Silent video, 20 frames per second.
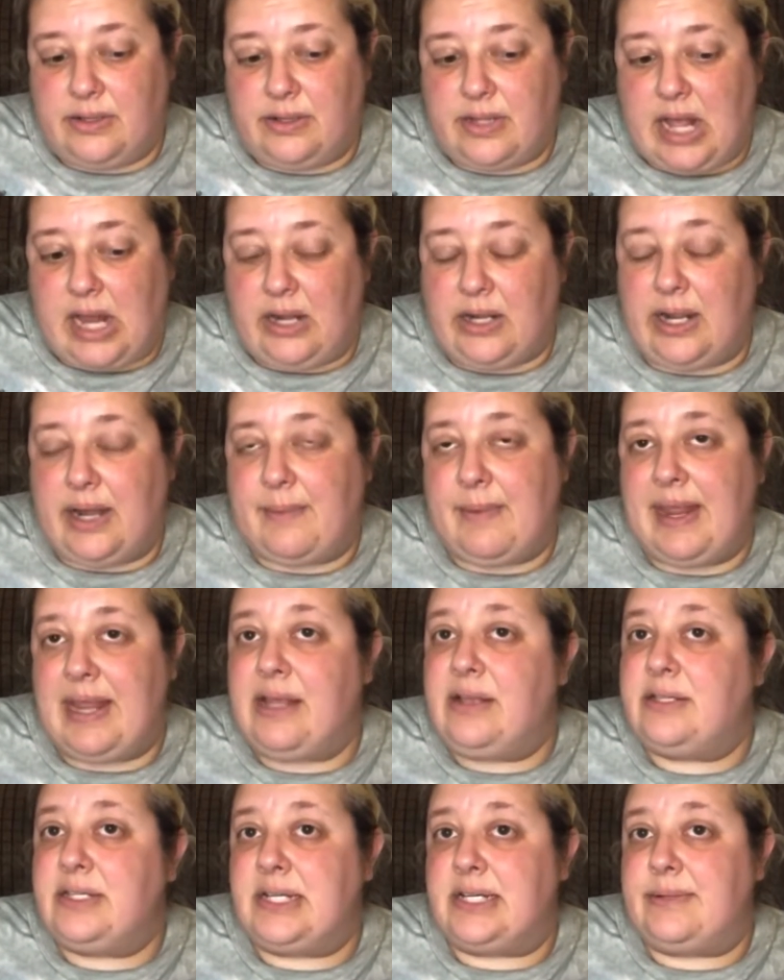that are going to make
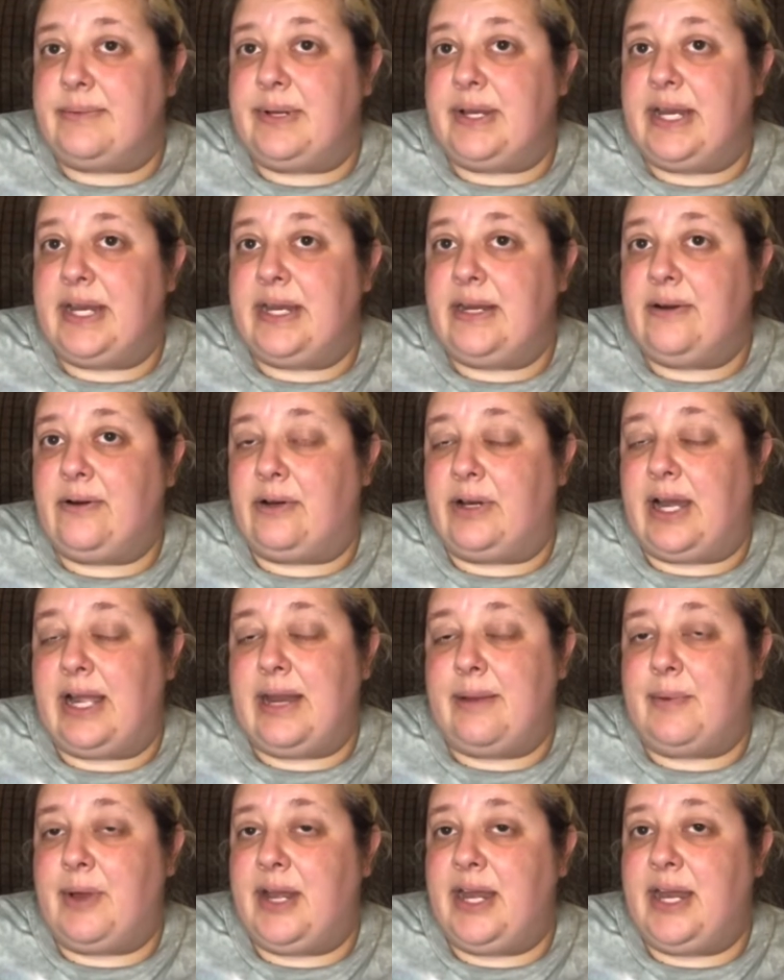a ton of money or
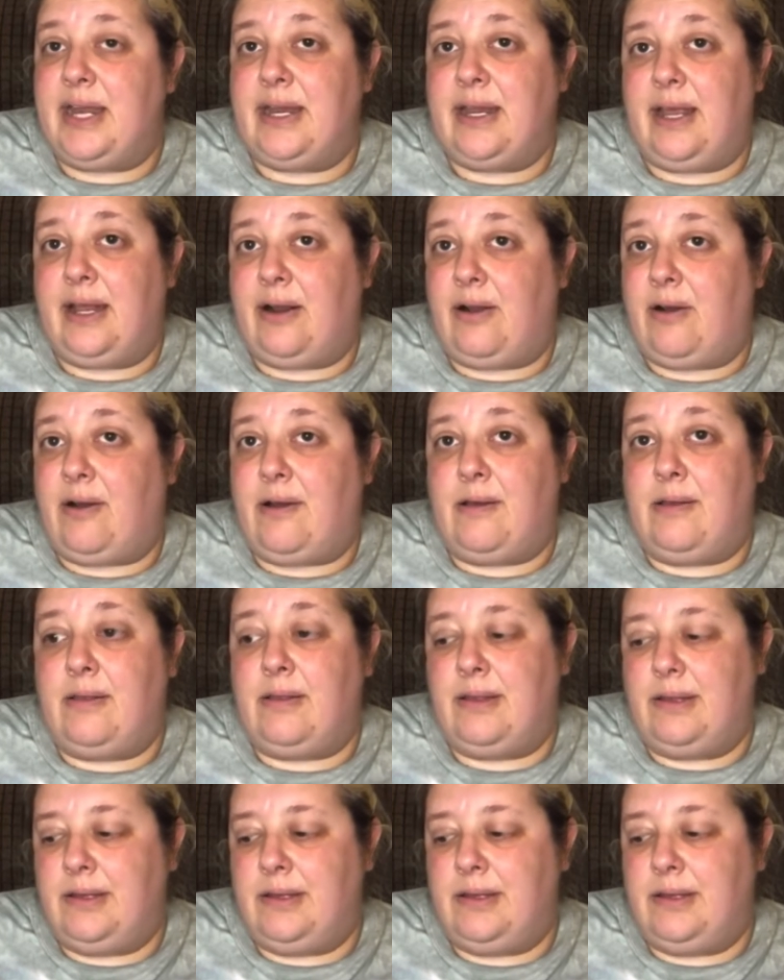any money at all.